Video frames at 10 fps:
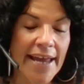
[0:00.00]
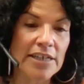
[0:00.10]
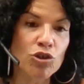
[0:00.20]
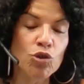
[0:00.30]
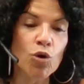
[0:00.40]
a
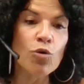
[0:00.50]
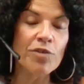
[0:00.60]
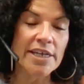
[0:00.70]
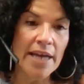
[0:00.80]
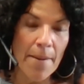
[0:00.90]

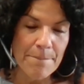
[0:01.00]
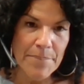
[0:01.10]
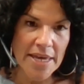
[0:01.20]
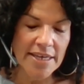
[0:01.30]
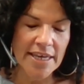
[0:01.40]
jewelry
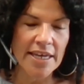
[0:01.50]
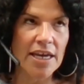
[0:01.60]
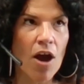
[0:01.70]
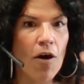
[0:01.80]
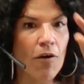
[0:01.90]

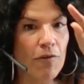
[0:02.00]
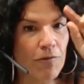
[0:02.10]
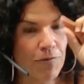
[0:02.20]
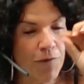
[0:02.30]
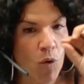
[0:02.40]
making
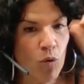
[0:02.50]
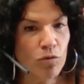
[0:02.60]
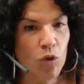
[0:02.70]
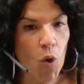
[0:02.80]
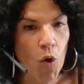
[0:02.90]

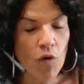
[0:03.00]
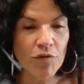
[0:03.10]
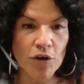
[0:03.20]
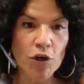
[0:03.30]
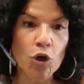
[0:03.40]
fold
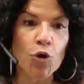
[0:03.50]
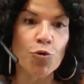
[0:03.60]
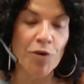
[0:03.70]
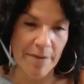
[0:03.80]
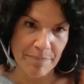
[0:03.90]
over
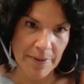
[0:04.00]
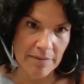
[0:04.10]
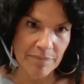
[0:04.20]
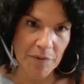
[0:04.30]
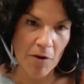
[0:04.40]
crimp.
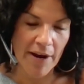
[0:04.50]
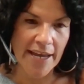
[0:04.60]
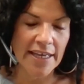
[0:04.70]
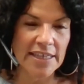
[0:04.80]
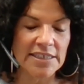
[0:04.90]
All
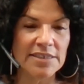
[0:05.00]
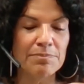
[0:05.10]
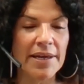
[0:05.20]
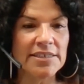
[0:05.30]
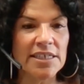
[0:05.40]
right? It's
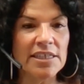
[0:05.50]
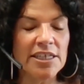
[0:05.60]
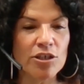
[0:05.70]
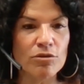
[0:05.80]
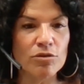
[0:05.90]
basically
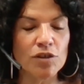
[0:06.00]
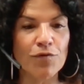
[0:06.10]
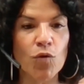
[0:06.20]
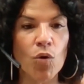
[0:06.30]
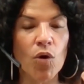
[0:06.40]
used
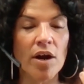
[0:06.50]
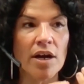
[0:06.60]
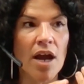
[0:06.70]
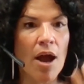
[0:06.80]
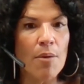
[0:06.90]
for
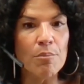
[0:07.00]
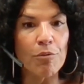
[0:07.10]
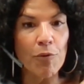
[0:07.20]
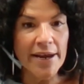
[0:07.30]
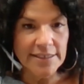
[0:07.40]

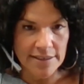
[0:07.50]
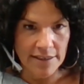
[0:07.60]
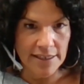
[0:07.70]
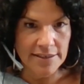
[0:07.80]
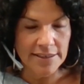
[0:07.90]

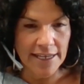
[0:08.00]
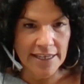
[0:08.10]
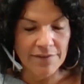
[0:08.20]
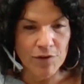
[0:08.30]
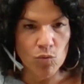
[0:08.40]
bracelets. Like
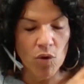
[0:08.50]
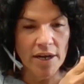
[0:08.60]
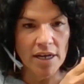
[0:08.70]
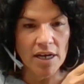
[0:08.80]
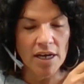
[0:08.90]
if you want
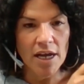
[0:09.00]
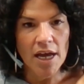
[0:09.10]
to